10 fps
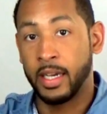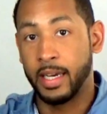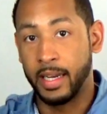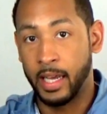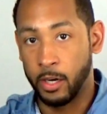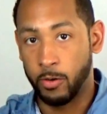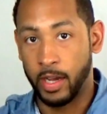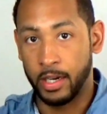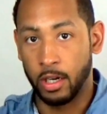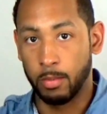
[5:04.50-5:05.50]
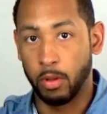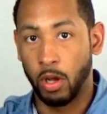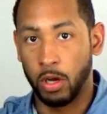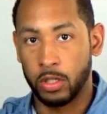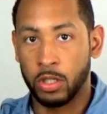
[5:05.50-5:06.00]
and integrating our
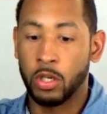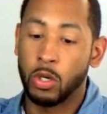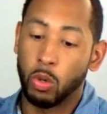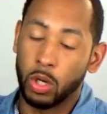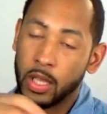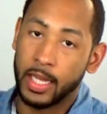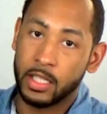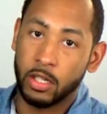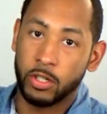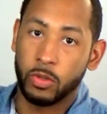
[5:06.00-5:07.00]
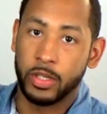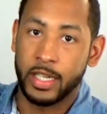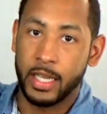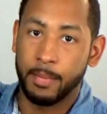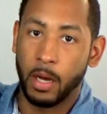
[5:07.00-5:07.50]
blogs. Or let's start doing
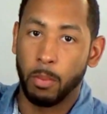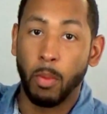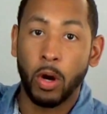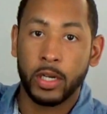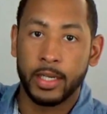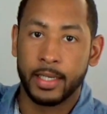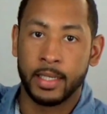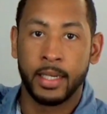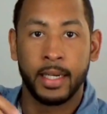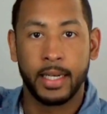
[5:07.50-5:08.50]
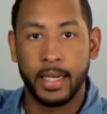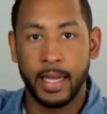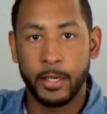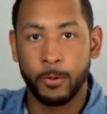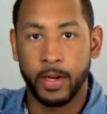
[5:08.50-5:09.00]
email marketing and
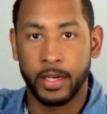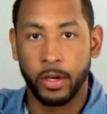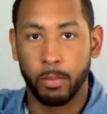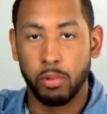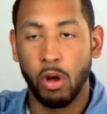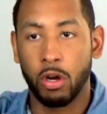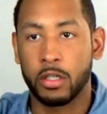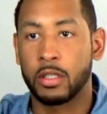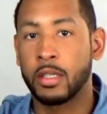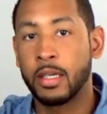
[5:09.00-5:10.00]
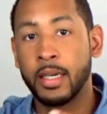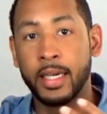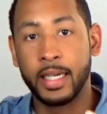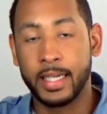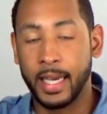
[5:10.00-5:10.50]
integrating our blogs.
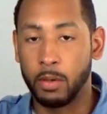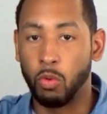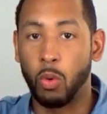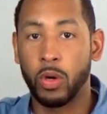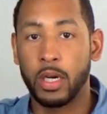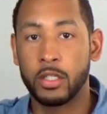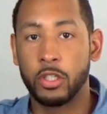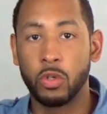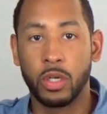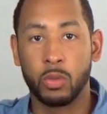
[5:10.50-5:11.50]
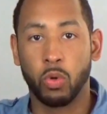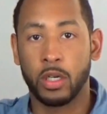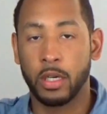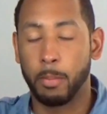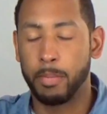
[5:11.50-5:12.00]
And again, what we're going to do is we're
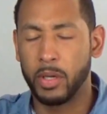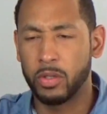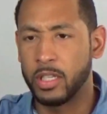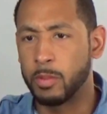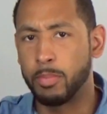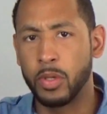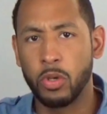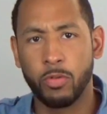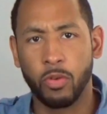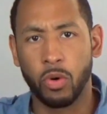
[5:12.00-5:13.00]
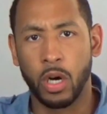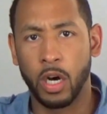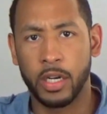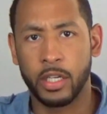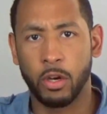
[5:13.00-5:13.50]
going to build this beautiful
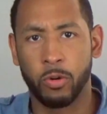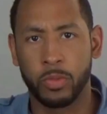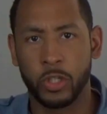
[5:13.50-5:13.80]
honeycomb